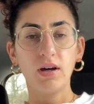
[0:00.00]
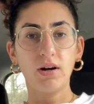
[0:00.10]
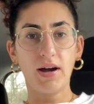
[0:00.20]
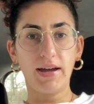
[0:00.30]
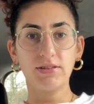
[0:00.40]

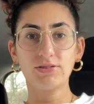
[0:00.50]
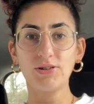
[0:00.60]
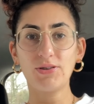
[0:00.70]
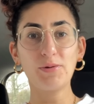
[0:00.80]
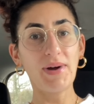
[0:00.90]
Okay,
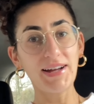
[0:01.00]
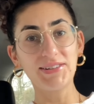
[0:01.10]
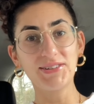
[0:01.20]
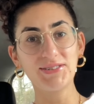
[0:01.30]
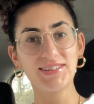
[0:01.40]
so the bad
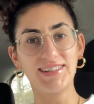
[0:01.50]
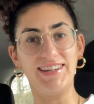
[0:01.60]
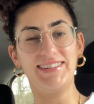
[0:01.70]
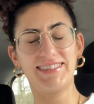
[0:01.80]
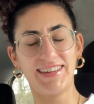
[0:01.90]
news is